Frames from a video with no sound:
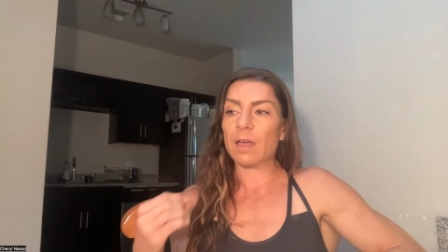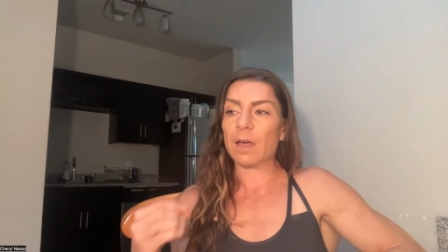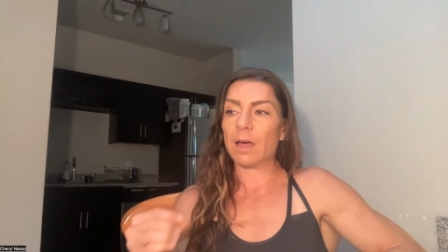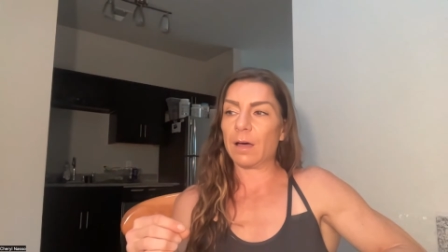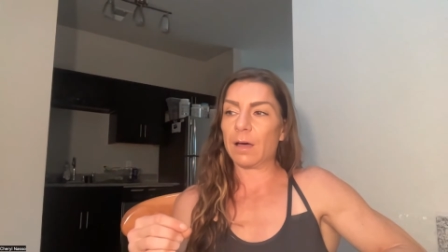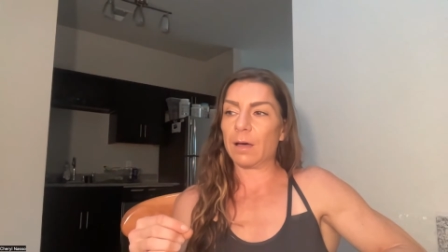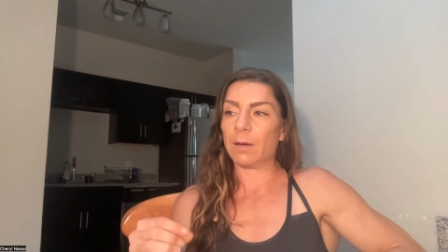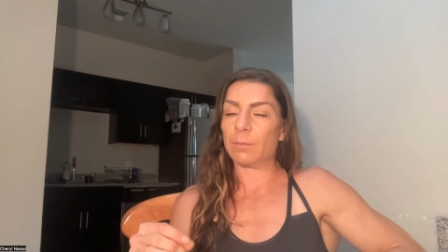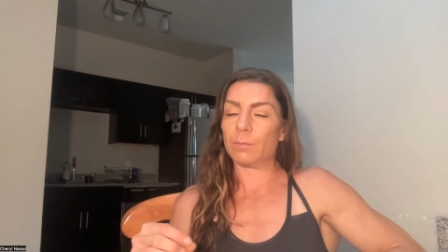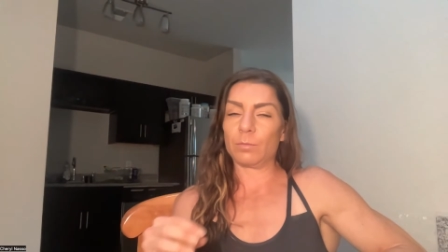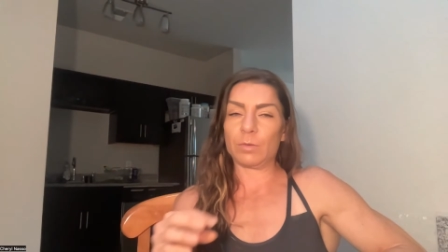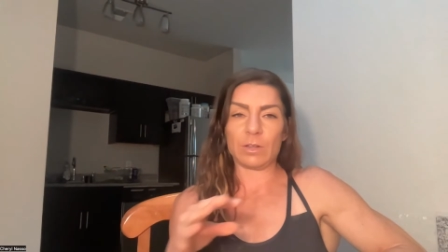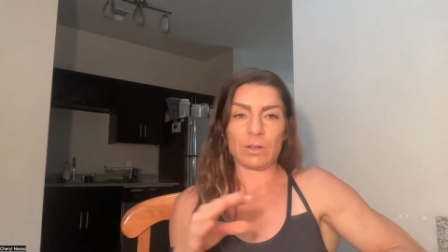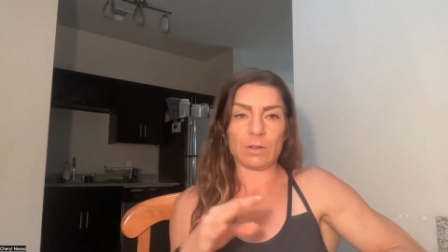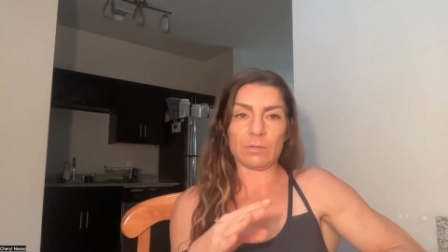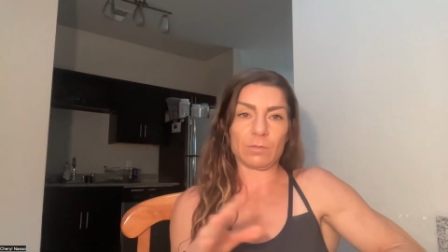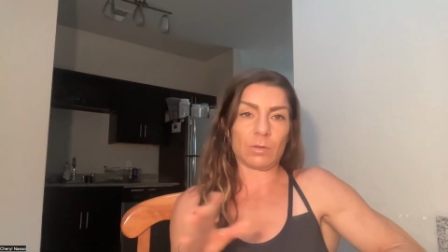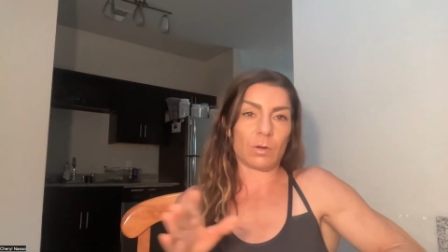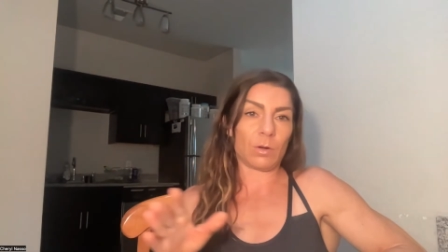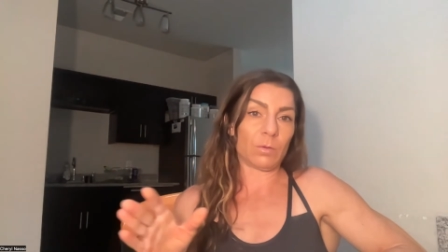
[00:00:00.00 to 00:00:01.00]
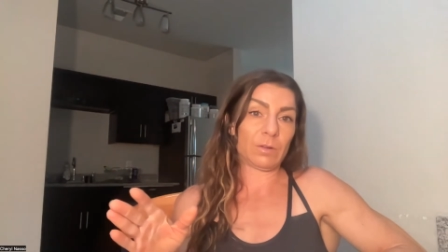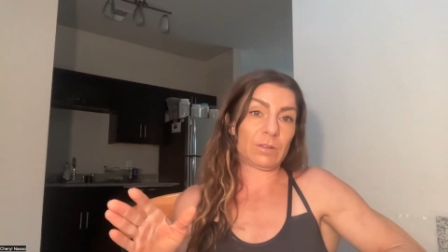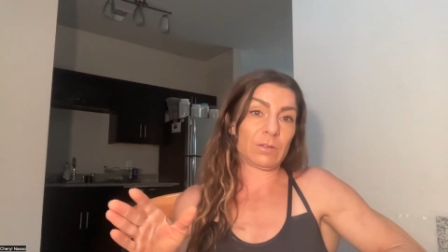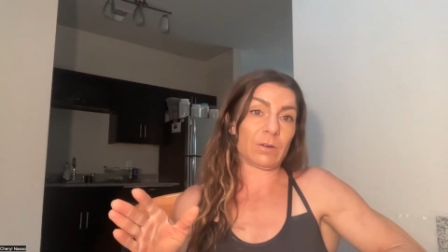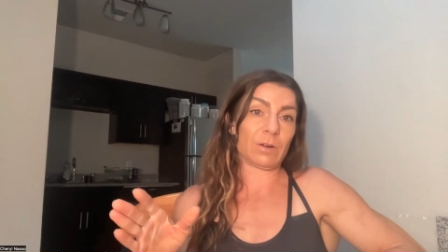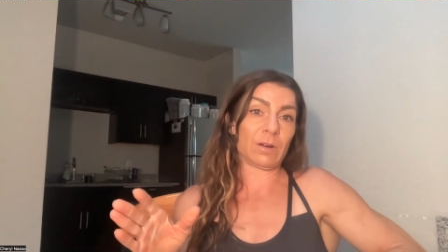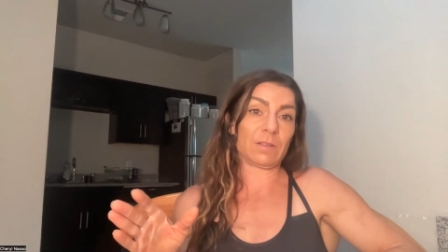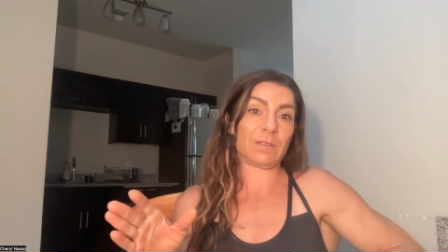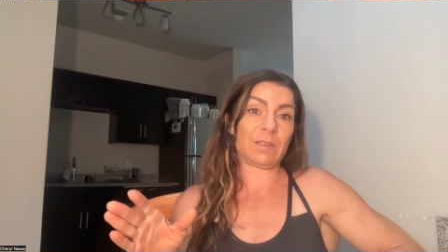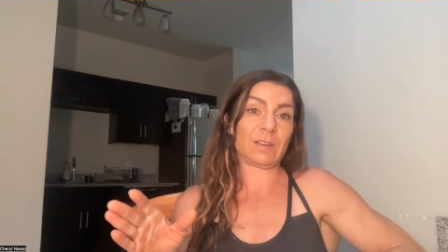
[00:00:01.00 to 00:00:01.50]
Um, we can wholly
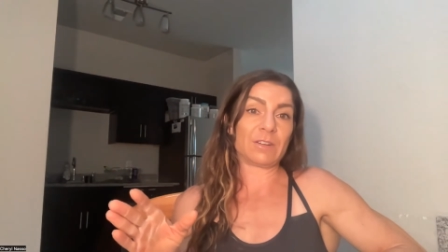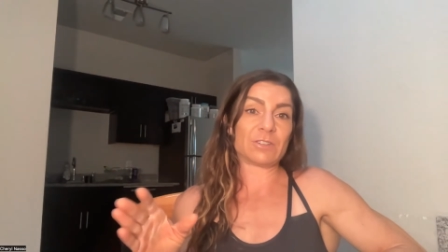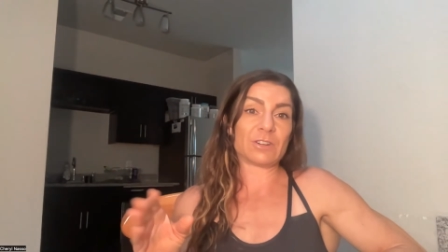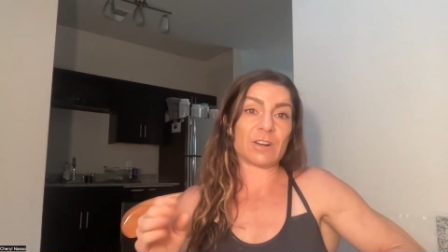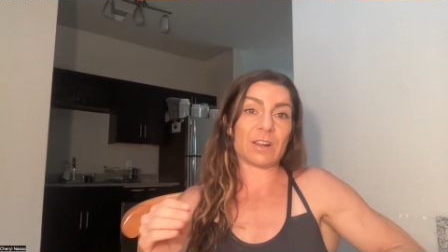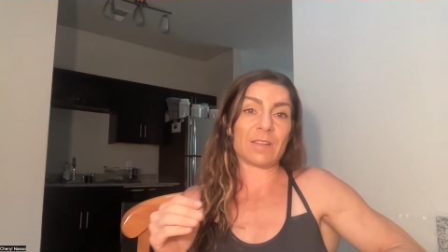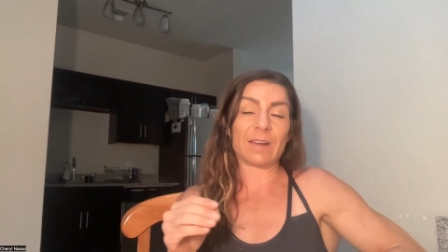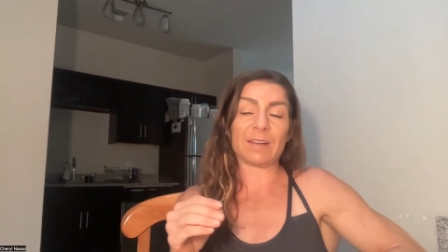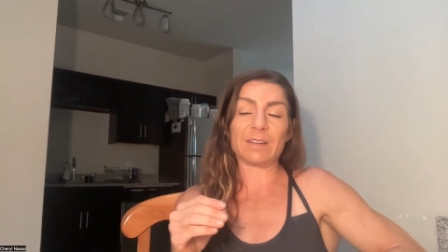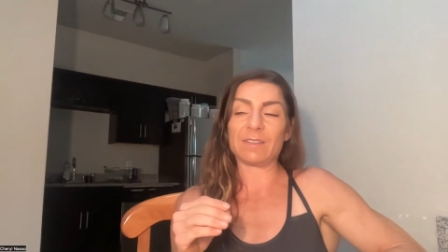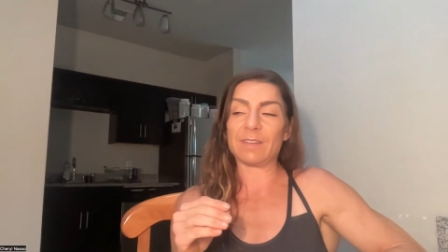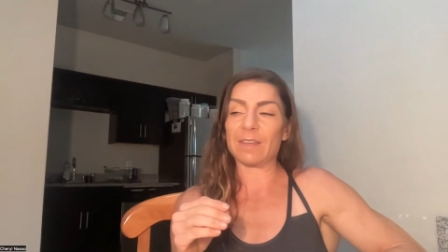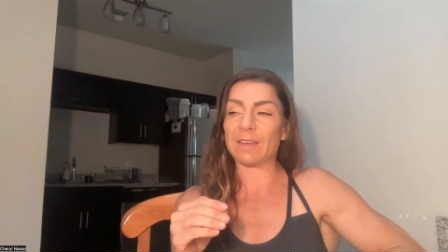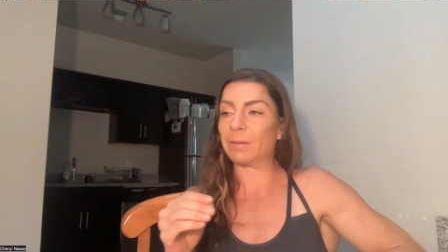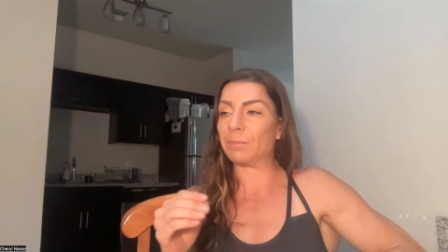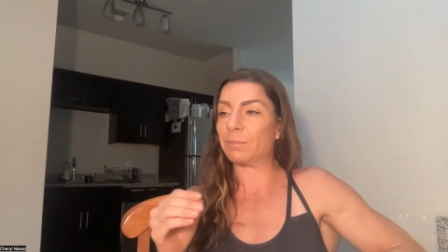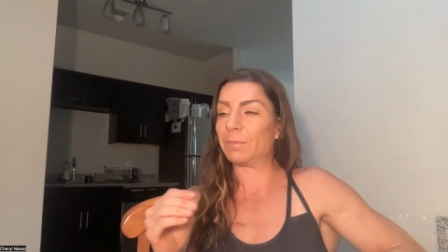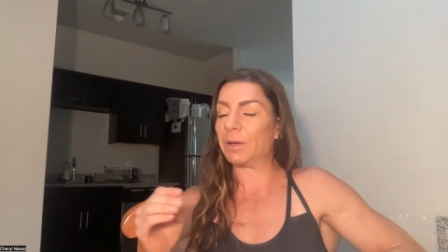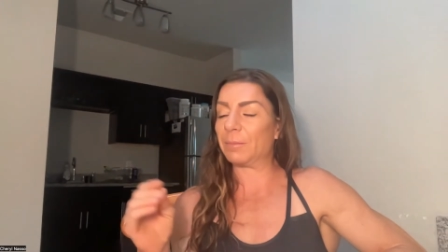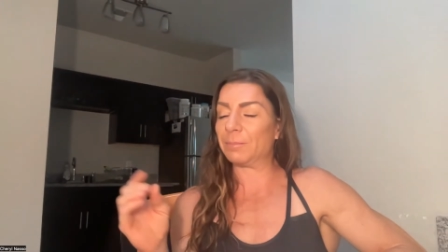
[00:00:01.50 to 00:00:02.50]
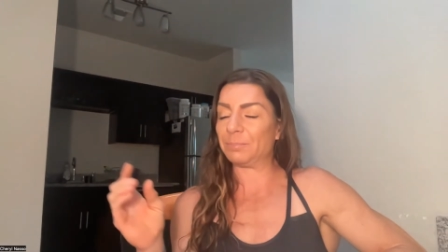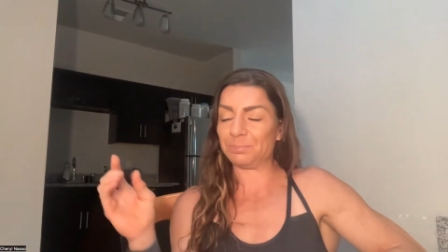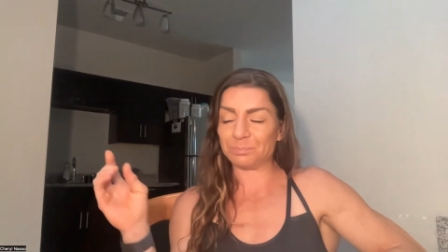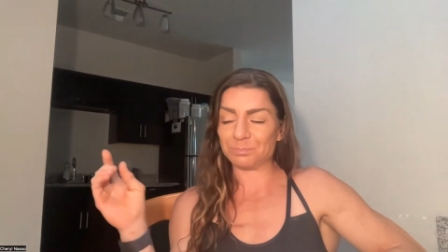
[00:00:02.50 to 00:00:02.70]
go on a tangent on that in a second, but